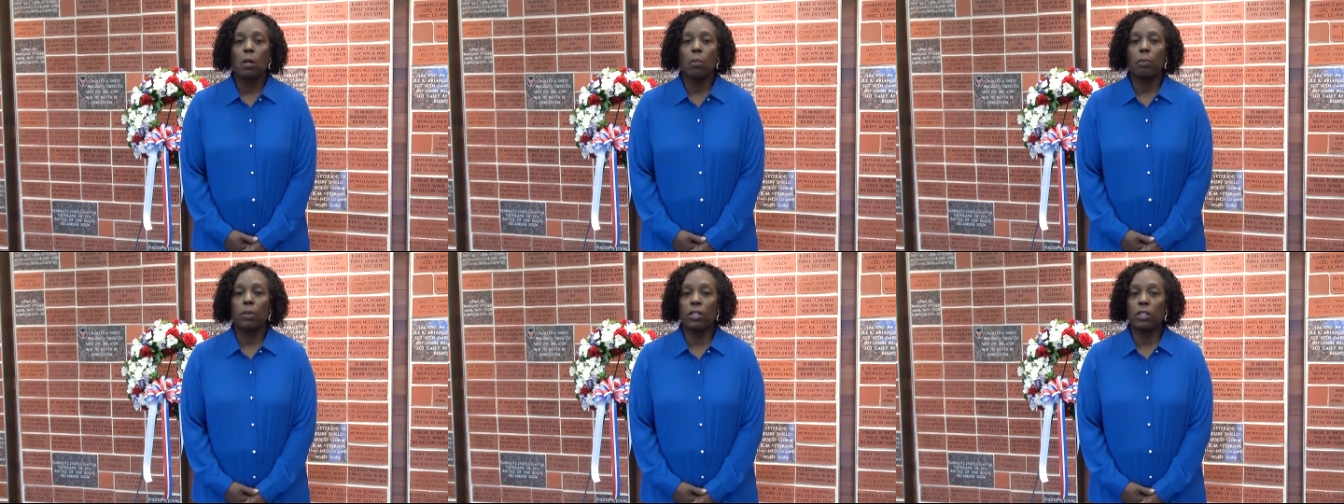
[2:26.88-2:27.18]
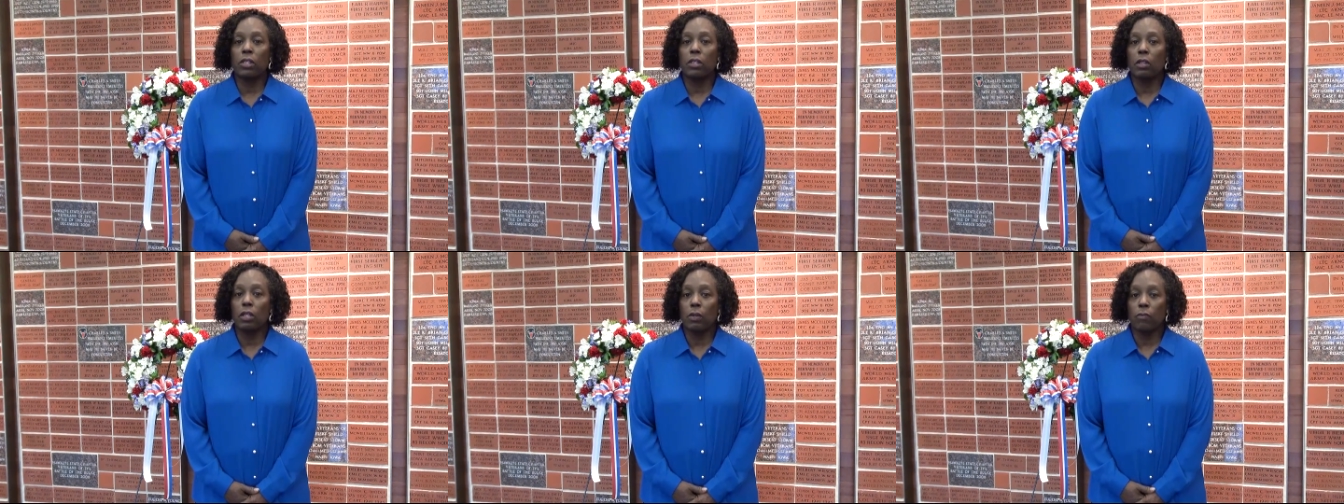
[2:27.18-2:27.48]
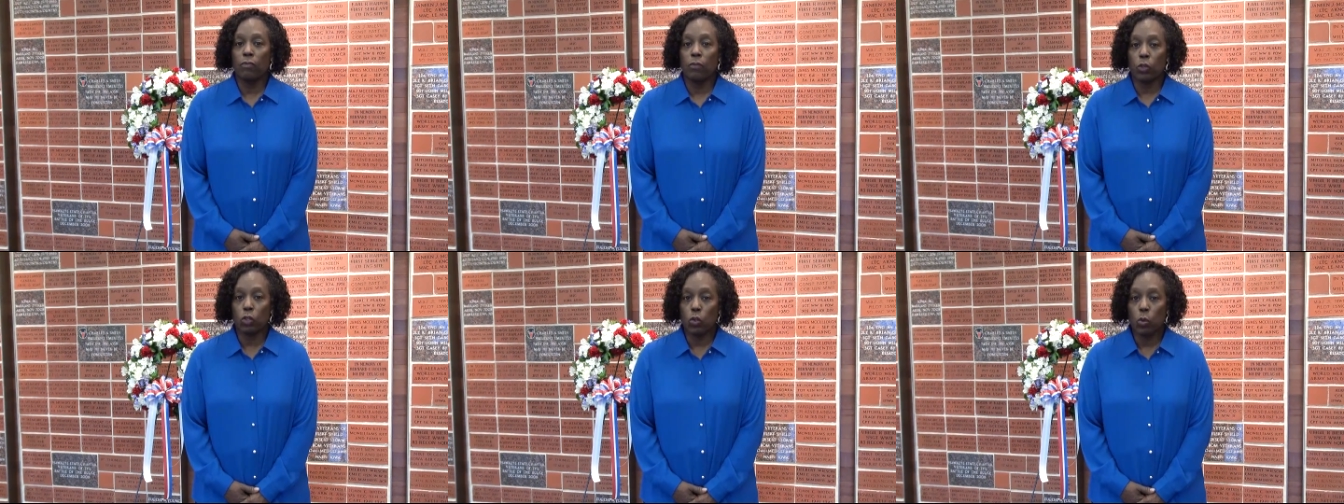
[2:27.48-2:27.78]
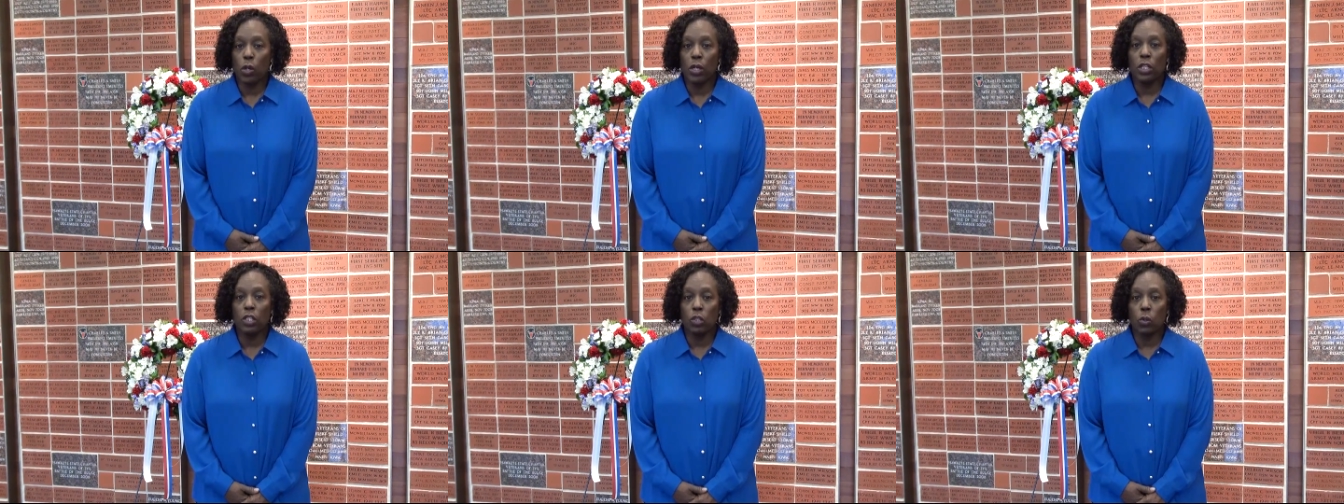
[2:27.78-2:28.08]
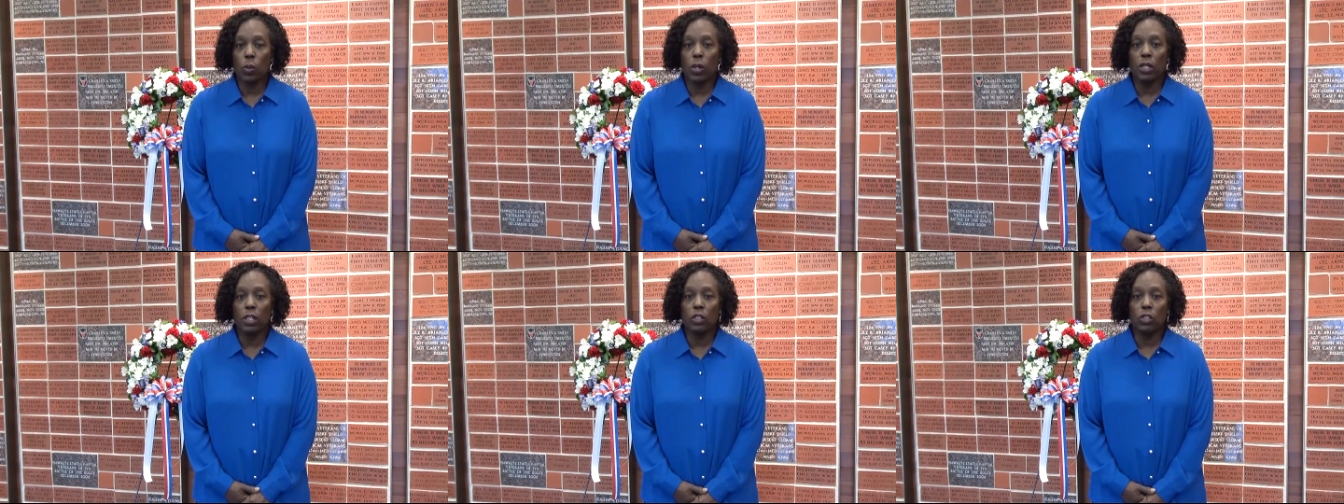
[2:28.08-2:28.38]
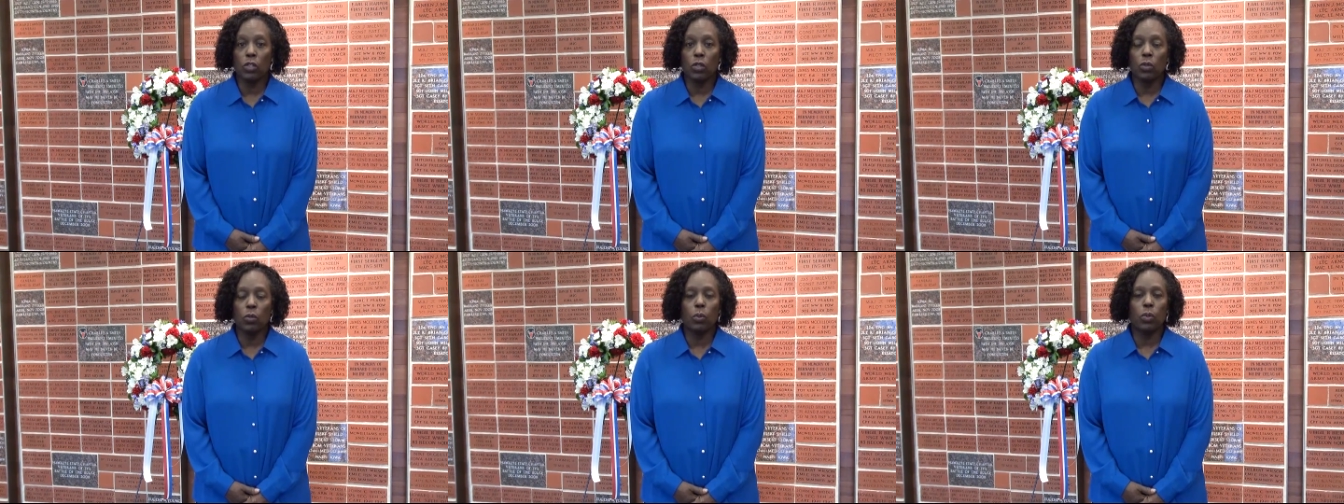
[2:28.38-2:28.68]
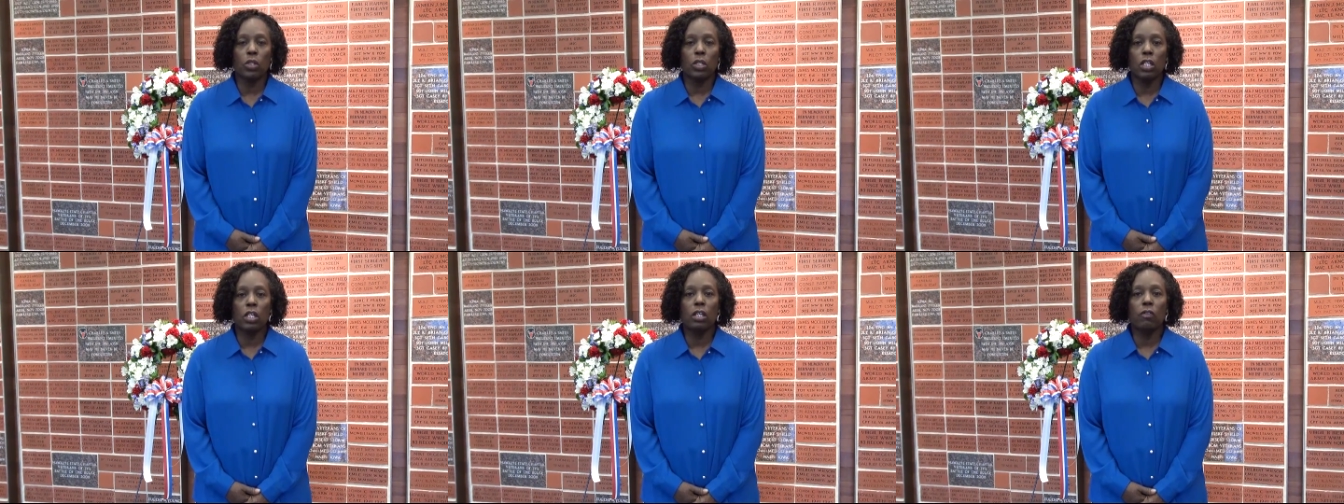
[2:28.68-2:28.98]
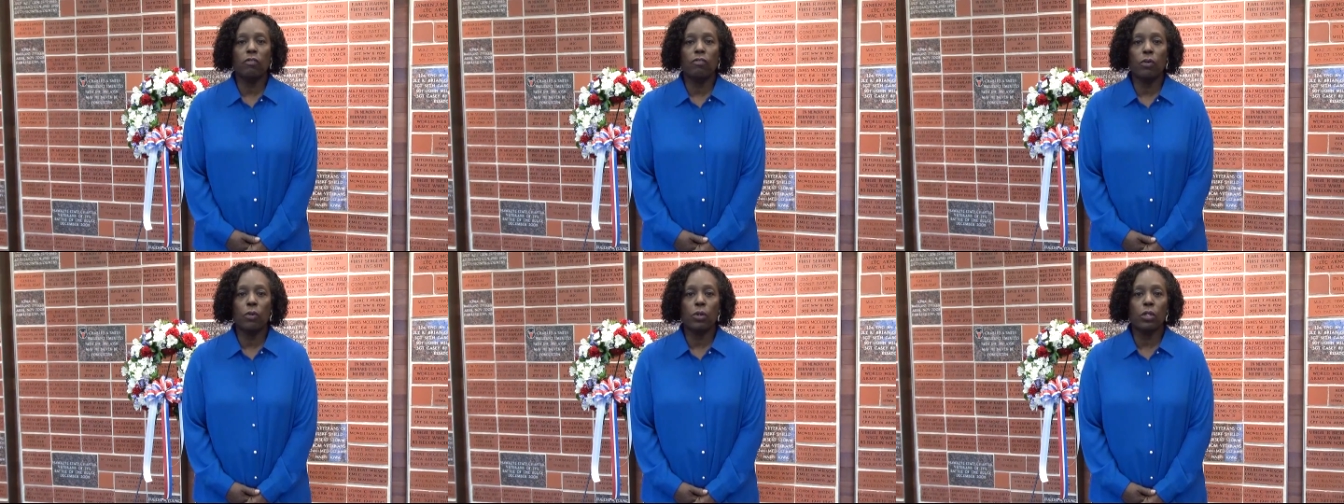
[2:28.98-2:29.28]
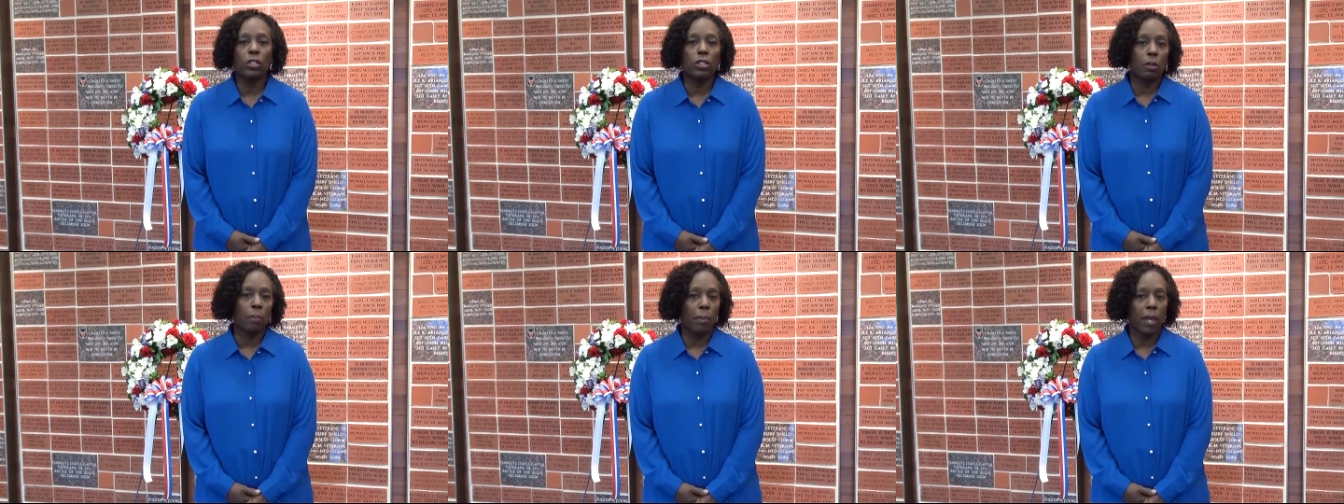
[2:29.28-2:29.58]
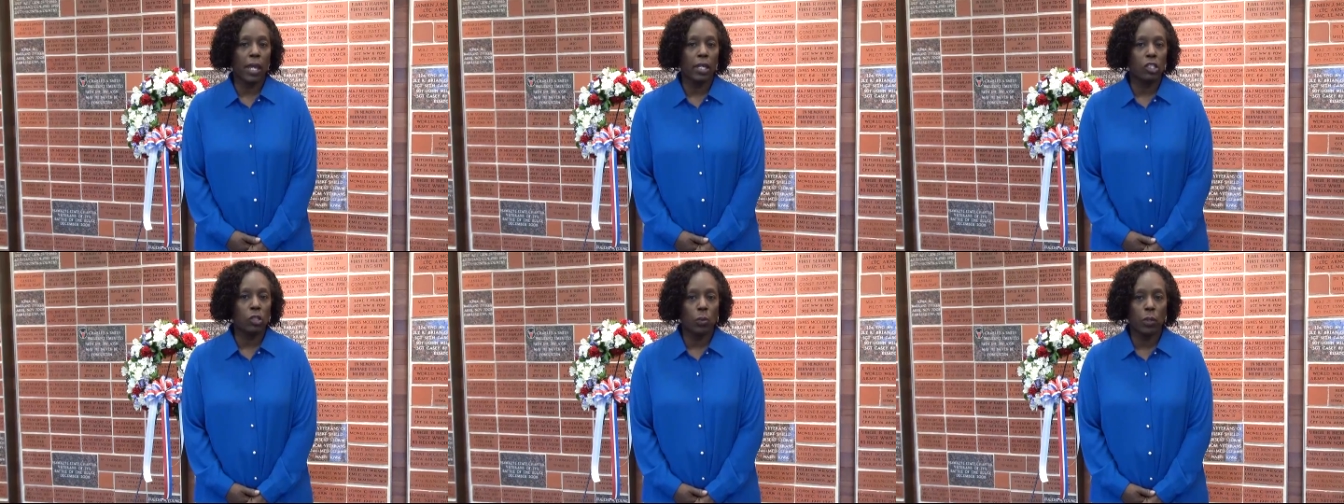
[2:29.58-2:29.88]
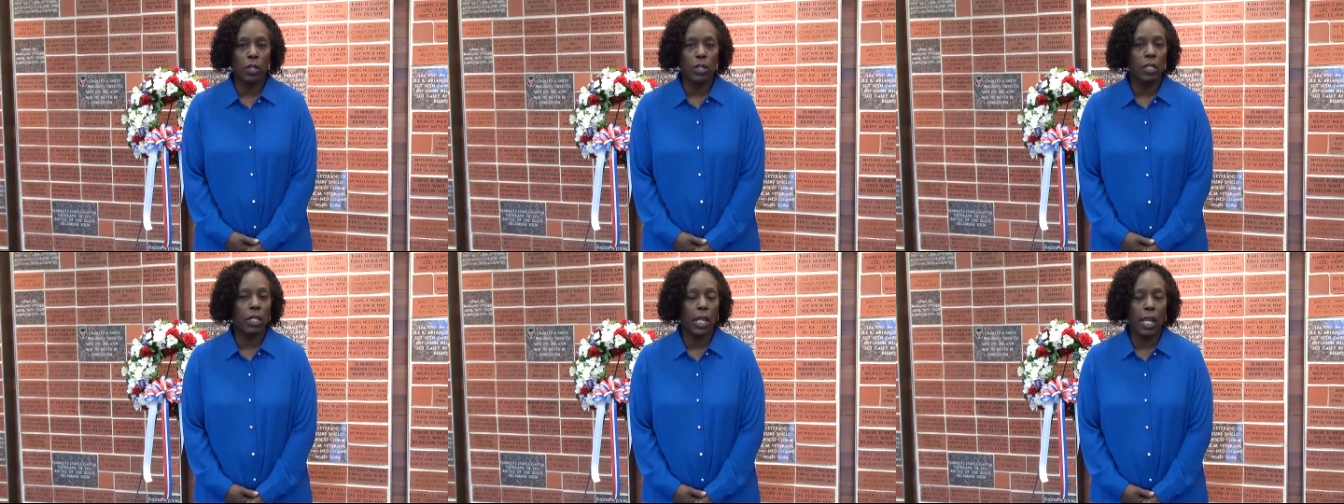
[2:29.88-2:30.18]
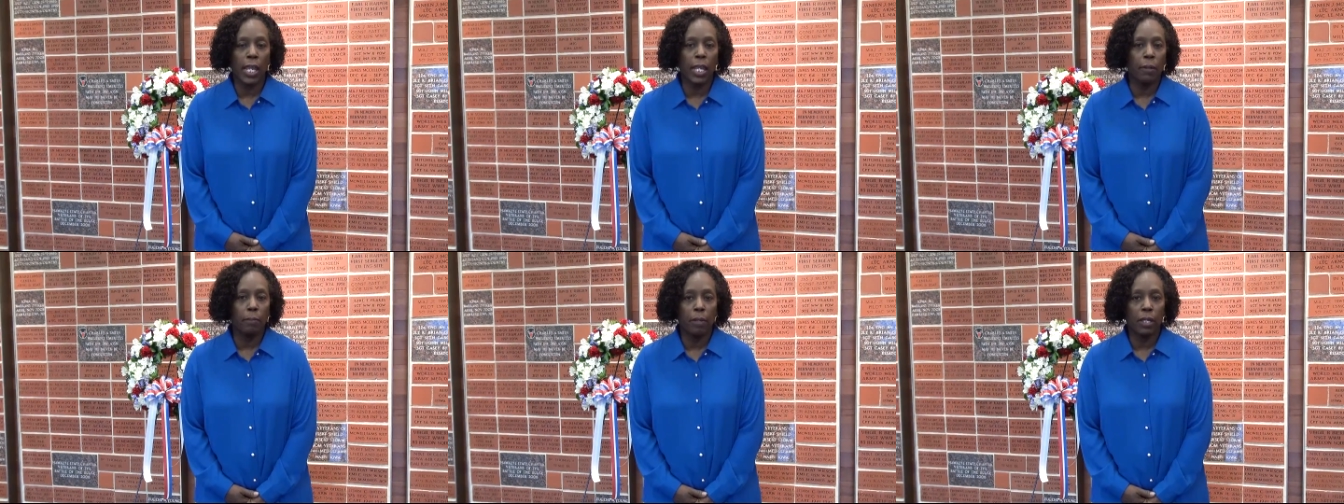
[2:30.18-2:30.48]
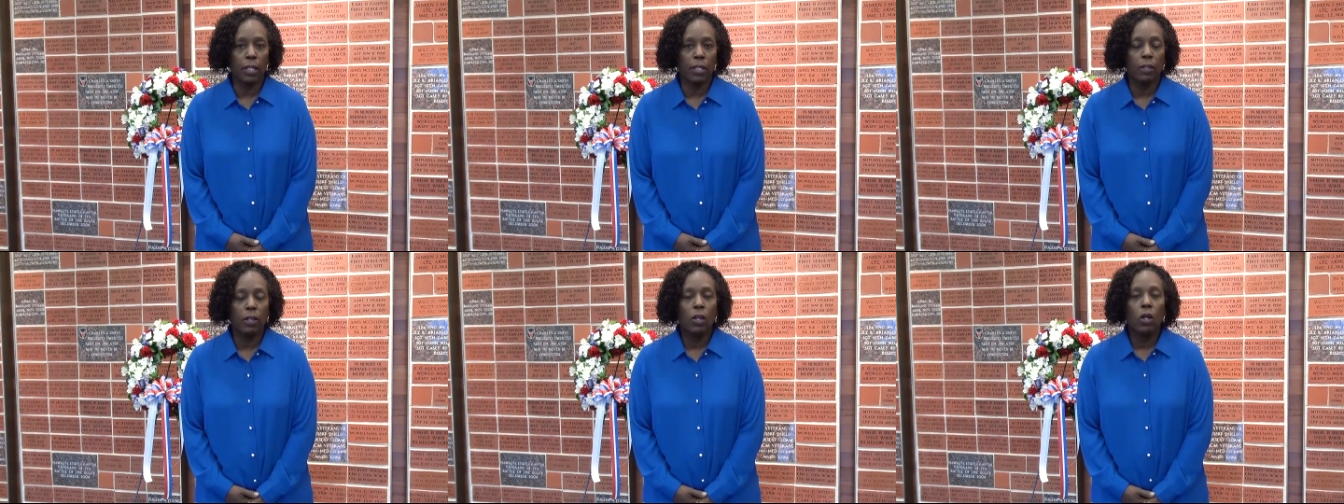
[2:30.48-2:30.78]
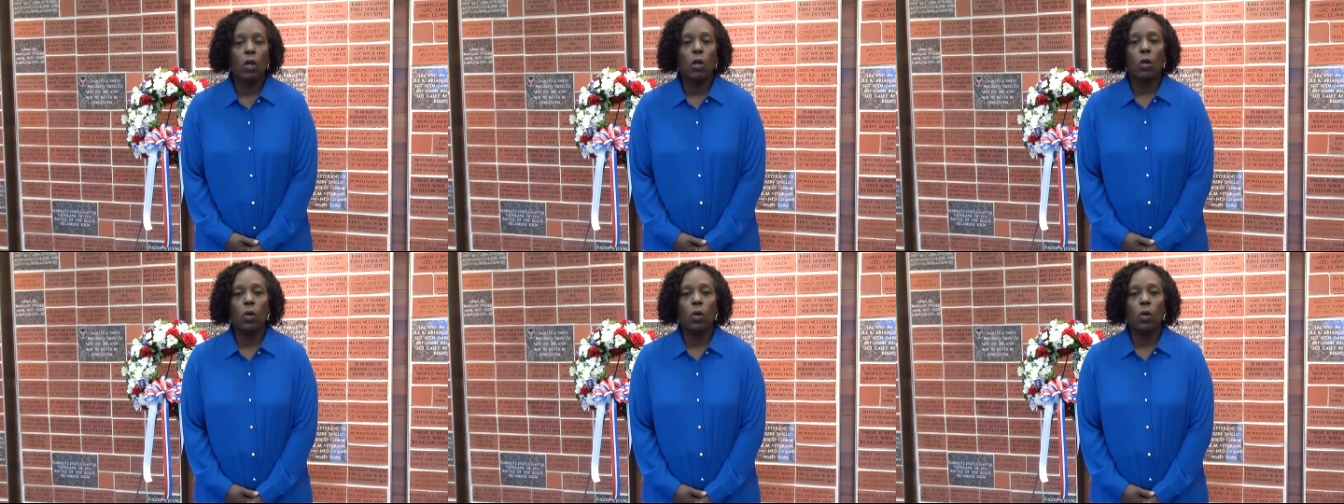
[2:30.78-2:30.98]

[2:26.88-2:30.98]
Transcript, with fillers: But for 2022, we're looking forward to Maxwell and Amy,